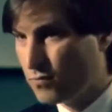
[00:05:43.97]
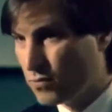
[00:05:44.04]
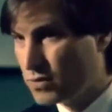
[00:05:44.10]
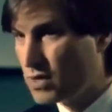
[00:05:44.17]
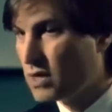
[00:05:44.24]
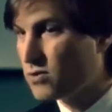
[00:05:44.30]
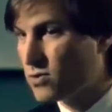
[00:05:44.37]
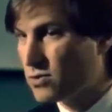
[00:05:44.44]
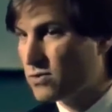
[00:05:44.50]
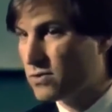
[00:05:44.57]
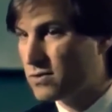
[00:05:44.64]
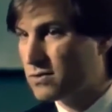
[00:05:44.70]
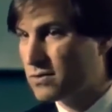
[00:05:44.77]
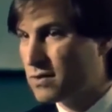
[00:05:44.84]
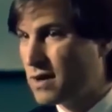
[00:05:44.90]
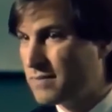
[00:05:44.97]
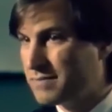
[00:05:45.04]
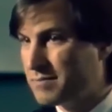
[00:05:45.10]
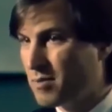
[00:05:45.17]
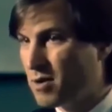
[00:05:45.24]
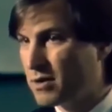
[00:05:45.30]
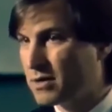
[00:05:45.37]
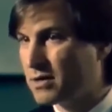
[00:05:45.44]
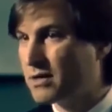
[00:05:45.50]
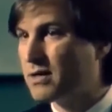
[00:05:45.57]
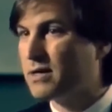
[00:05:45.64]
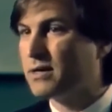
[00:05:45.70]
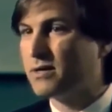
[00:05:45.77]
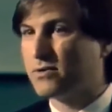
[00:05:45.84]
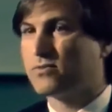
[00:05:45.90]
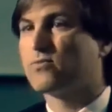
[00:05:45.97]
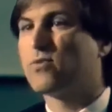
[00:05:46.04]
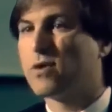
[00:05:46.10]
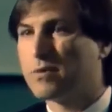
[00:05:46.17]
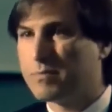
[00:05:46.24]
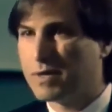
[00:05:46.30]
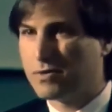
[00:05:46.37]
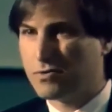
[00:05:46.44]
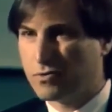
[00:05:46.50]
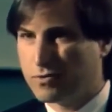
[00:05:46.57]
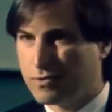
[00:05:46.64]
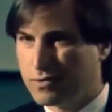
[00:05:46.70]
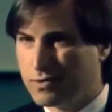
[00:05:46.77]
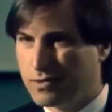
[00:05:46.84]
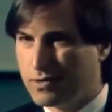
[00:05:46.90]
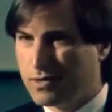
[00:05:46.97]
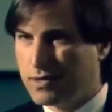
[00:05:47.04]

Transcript: reductions in time to market is through automation.